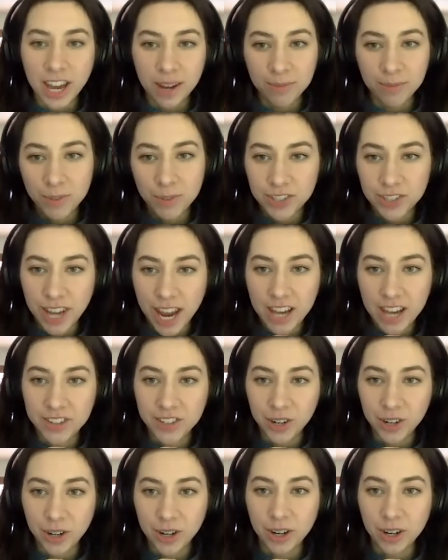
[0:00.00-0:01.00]
just
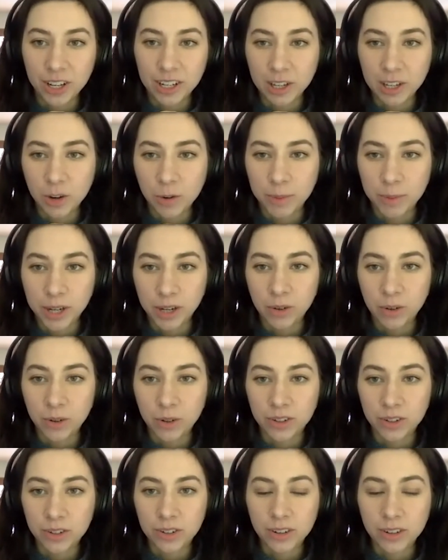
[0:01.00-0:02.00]
edit it a little bit
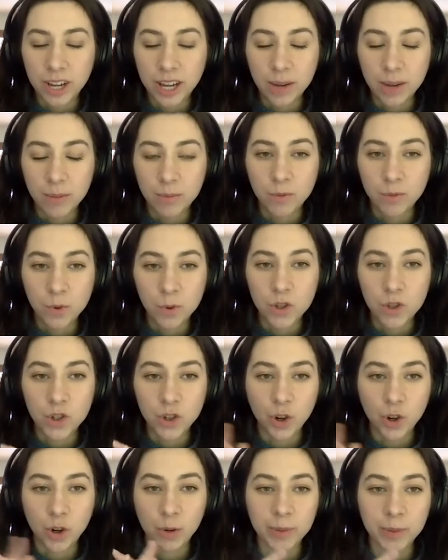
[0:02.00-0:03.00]
on
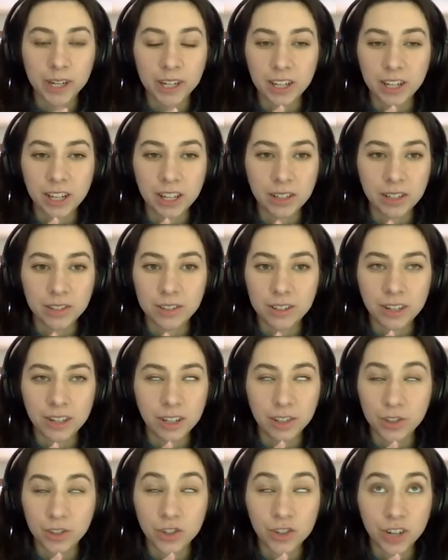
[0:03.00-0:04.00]
Photoshop and
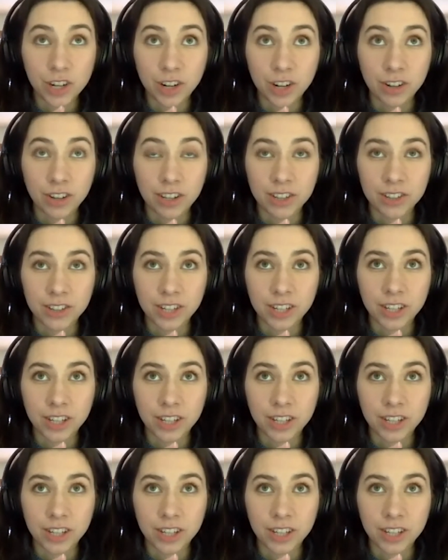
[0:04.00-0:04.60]
Illustrator and things like